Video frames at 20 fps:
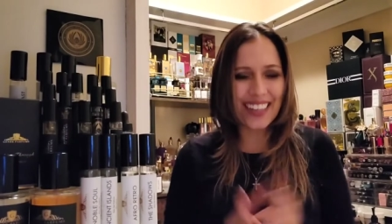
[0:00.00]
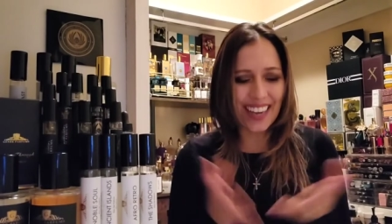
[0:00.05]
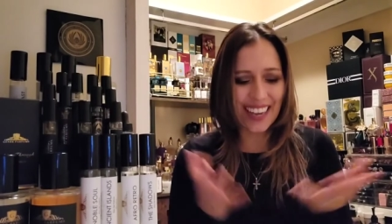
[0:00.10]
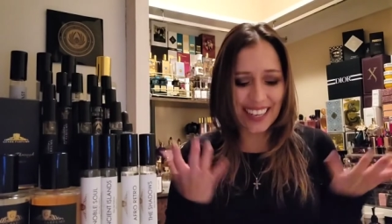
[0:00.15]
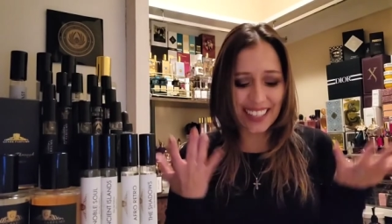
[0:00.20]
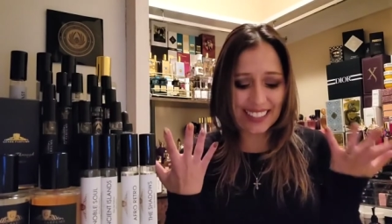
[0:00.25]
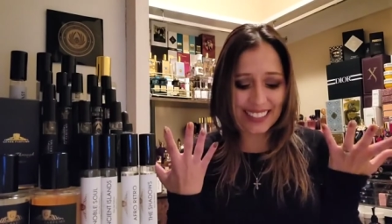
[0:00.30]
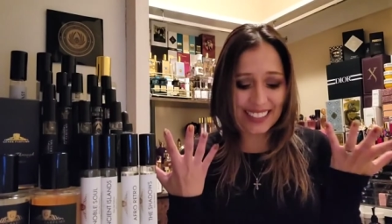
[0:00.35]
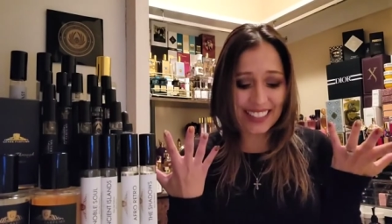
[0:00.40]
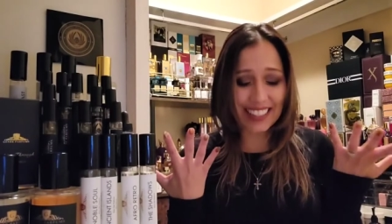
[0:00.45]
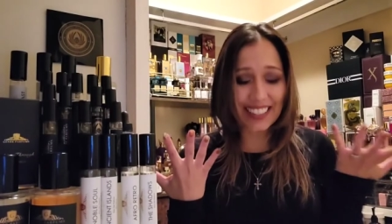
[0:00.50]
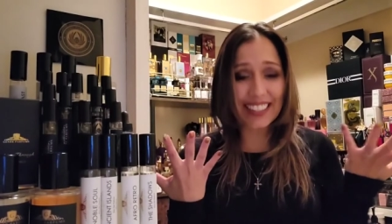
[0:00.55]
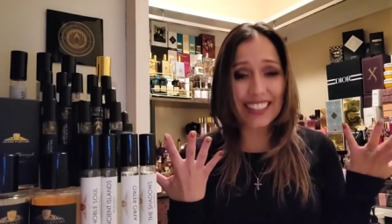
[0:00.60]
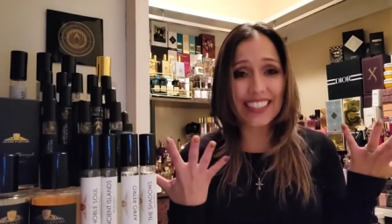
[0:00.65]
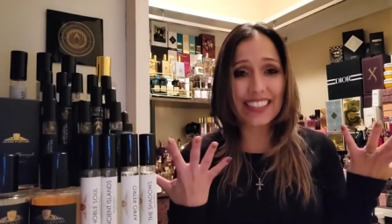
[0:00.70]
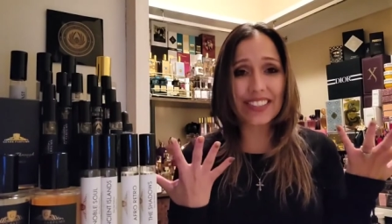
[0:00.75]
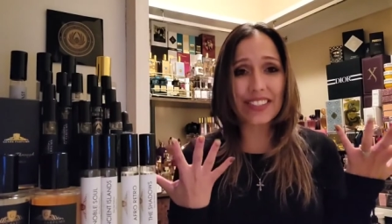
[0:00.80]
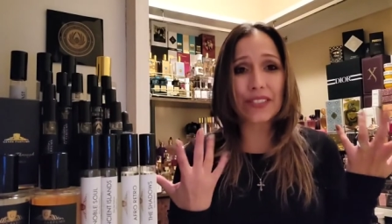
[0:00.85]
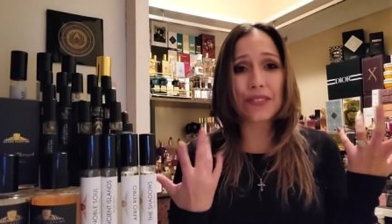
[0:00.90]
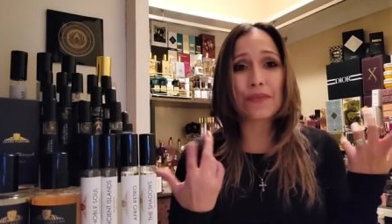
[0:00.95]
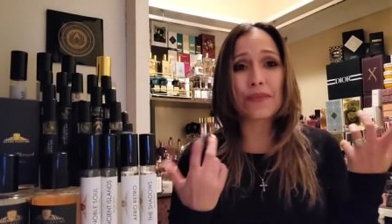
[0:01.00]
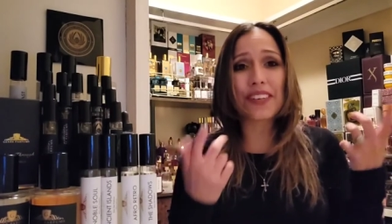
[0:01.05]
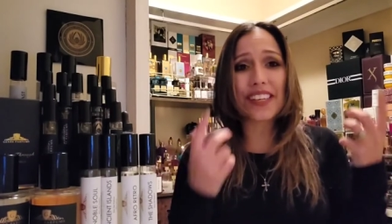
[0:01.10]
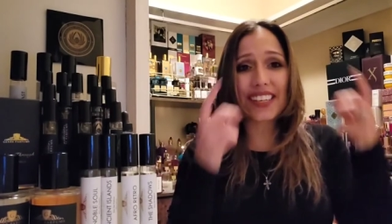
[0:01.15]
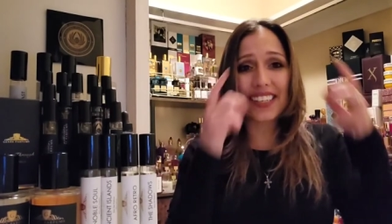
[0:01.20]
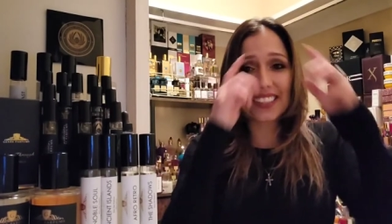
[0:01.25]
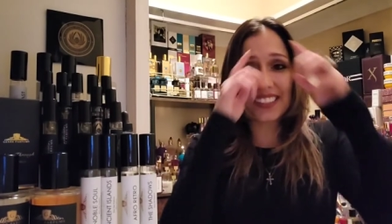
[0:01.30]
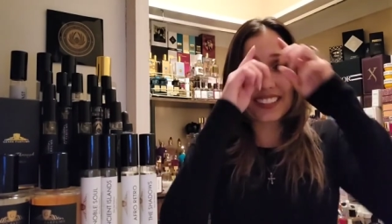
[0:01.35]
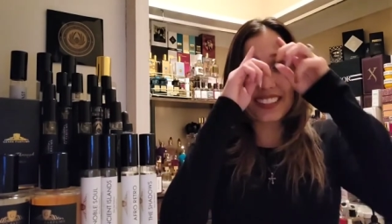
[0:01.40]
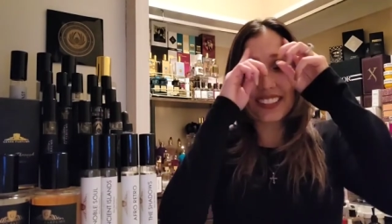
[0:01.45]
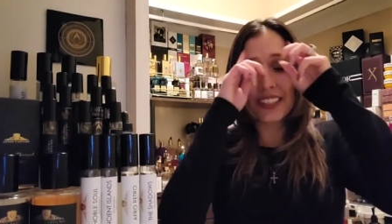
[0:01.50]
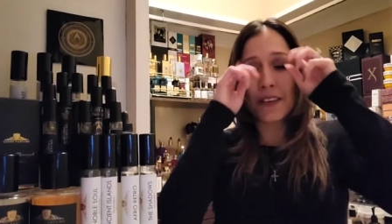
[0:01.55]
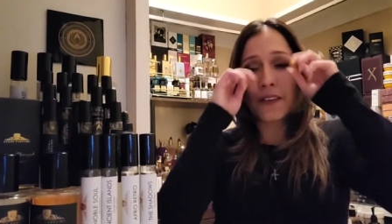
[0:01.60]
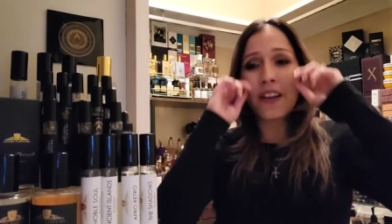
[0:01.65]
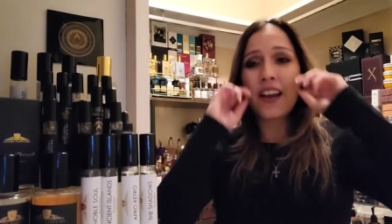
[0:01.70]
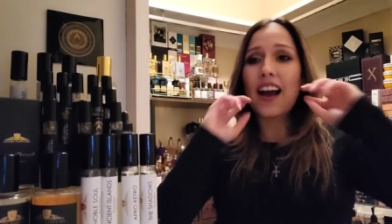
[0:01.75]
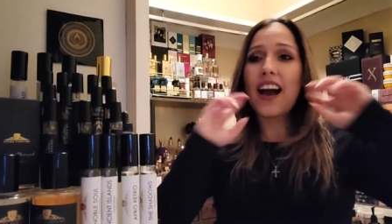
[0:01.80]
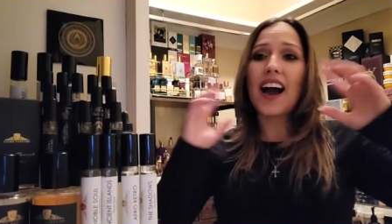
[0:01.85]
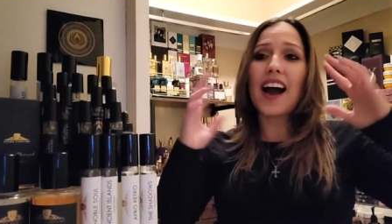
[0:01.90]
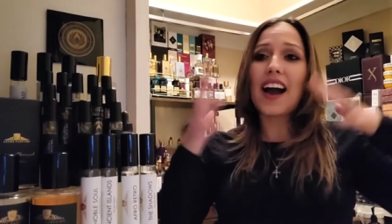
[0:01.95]
it didn't need to because
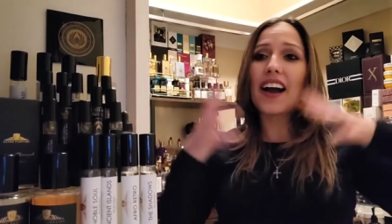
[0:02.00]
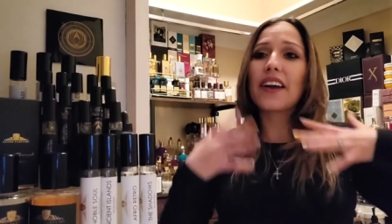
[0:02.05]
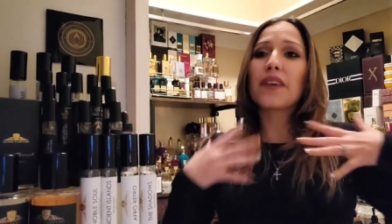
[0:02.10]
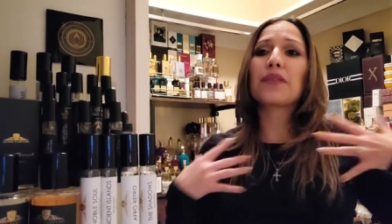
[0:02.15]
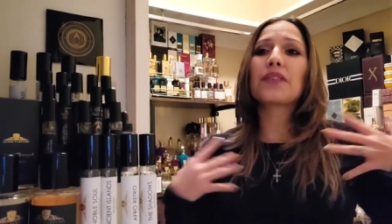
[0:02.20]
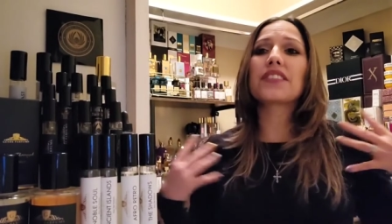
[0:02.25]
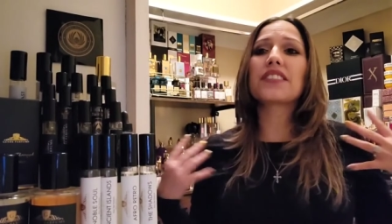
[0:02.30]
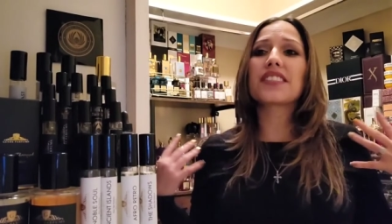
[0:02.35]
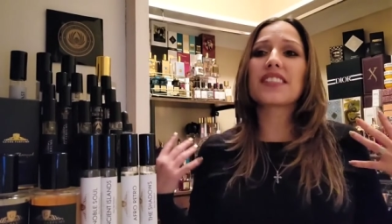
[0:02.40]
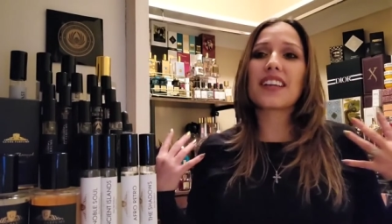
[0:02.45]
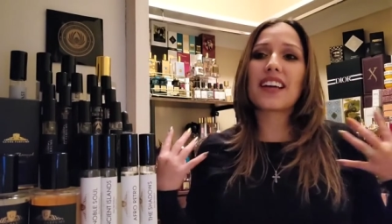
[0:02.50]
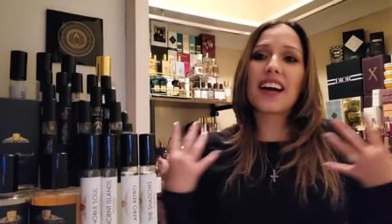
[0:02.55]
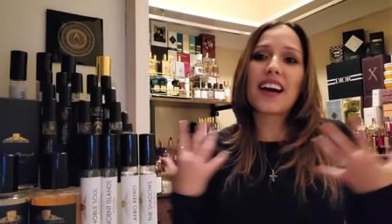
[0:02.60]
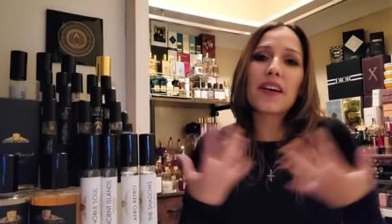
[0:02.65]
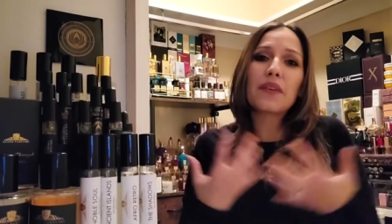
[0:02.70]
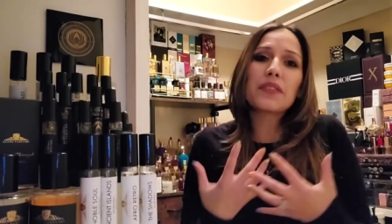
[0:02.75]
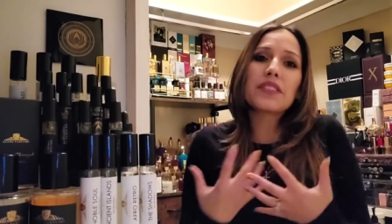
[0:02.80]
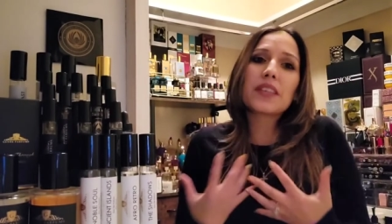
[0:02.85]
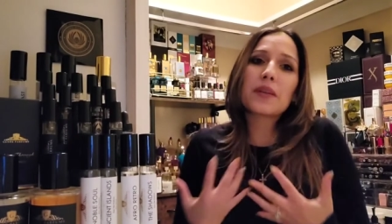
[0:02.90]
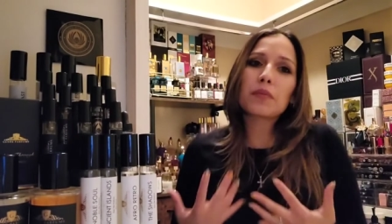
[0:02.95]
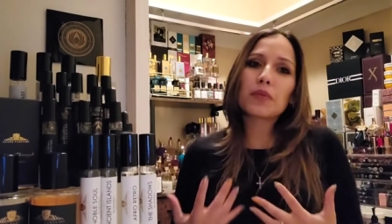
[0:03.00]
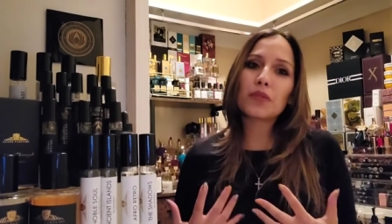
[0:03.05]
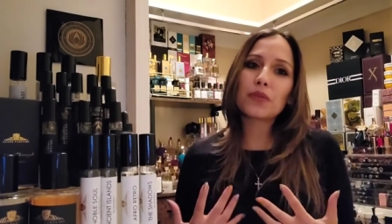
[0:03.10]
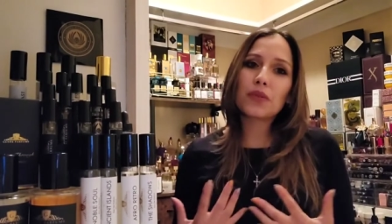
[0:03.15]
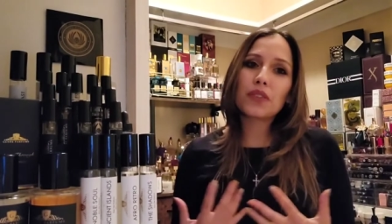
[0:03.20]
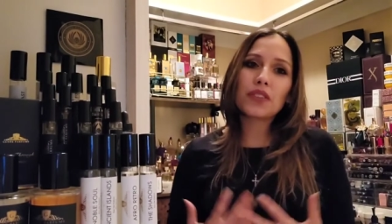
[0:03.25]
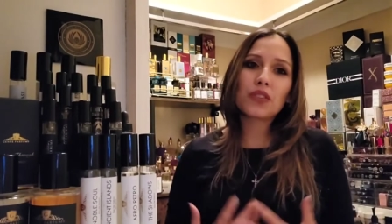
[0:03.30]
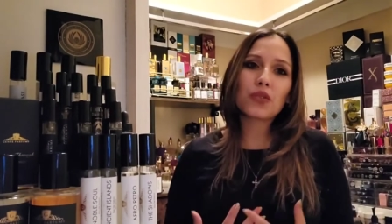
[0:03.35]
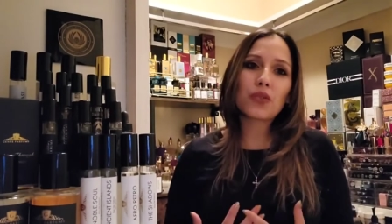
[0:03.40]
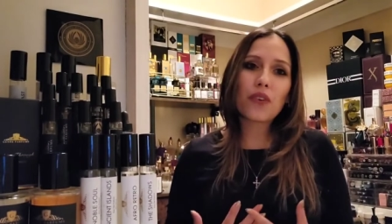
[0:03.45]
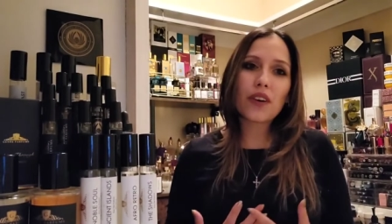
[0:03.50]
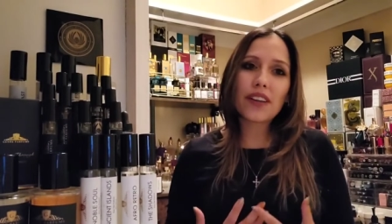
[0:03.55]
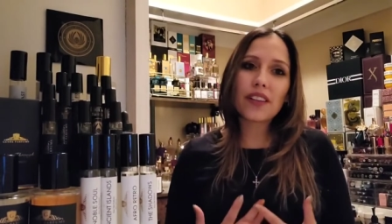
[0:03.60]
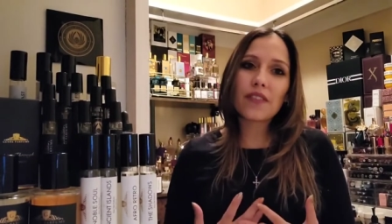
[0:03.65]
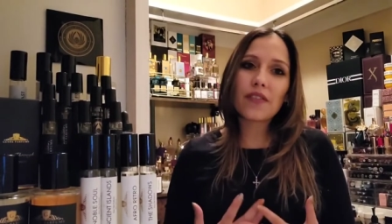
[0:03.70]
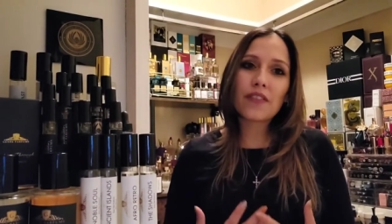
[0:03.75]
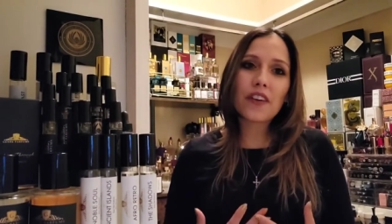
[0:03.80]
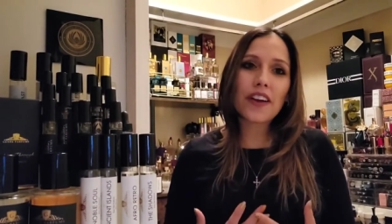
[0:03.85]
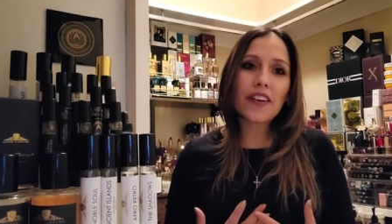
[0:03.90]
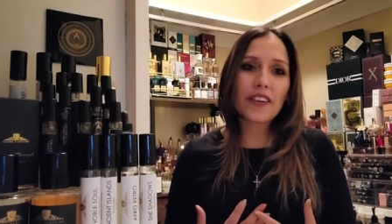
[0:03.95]
I was I was able to enjoy the
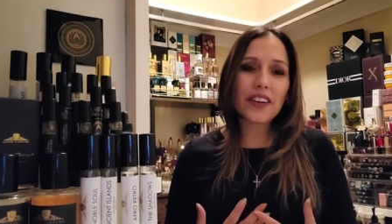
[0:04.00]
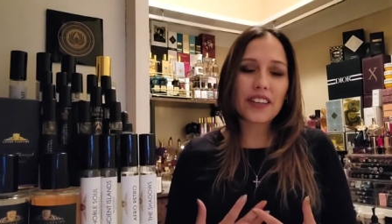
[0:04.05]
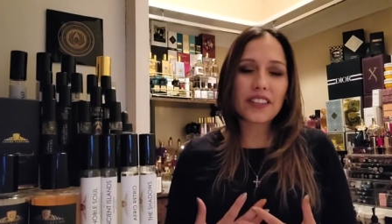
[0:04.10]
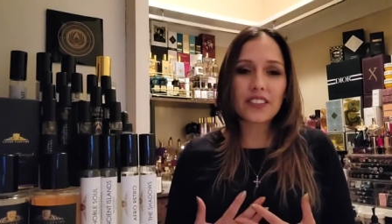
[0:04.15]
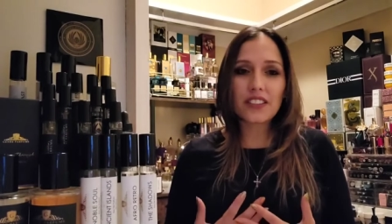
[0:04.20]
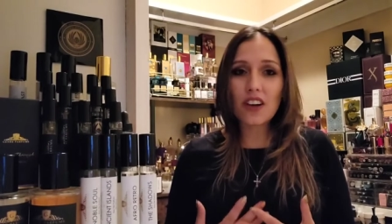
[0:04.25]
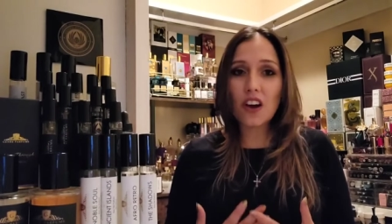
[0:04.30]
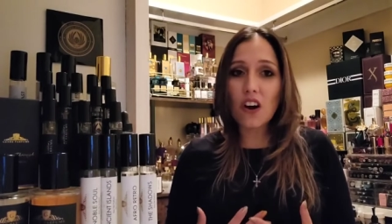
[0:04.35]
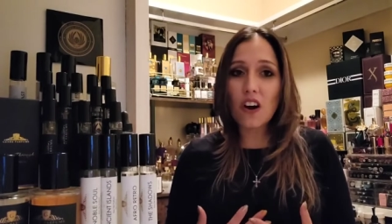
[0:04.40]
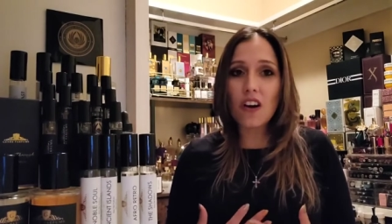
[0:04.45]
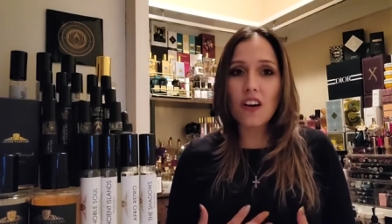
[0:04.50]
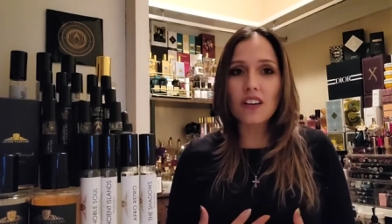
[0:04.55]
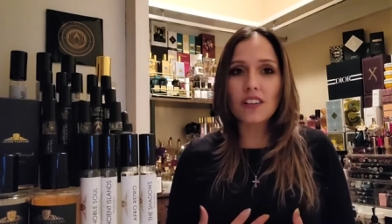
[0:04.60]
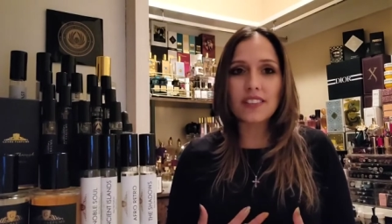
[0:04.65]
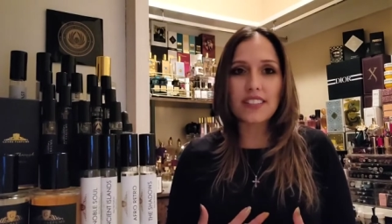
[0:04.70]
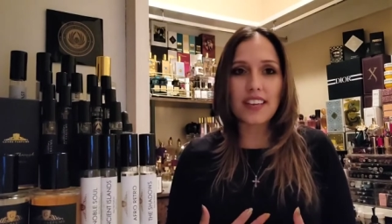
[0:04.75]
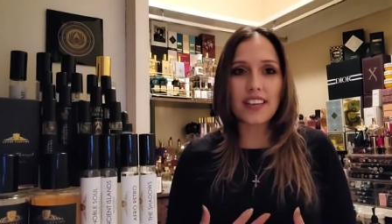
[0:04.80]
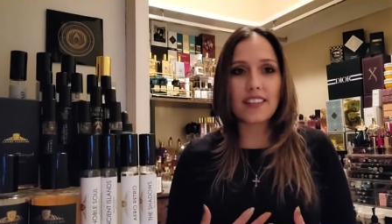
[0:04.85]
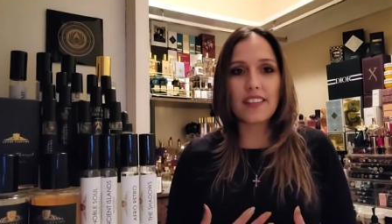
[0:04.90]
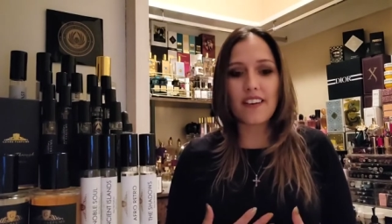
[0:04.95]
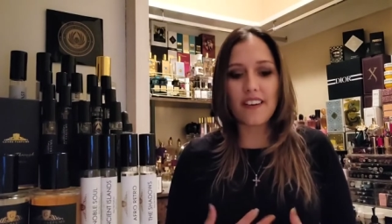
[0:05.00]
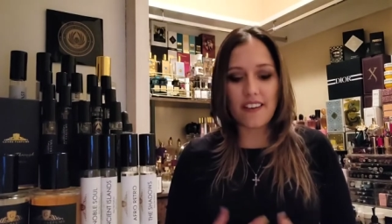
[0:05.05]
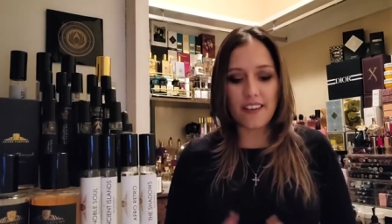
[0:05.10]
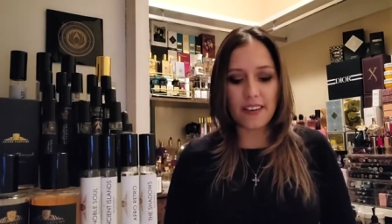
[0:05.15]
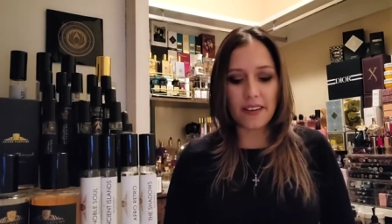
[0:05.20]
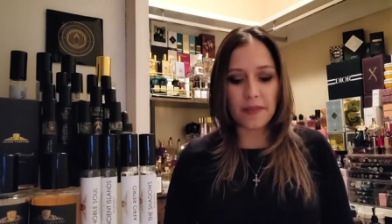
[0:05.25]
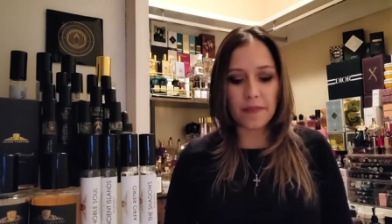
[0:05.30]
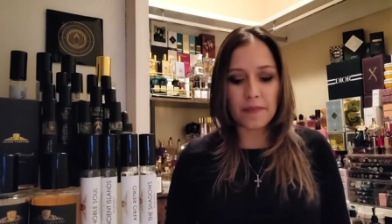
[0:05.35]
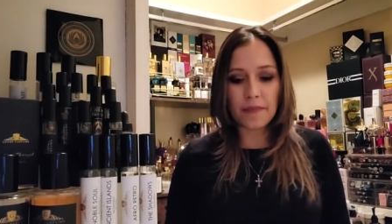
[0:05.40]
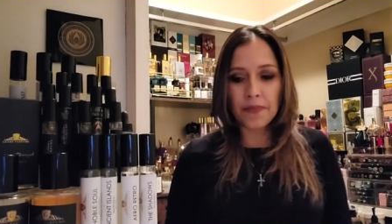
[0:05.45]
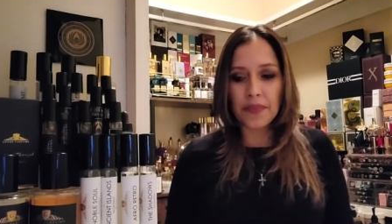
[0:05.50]
fragrance all day long.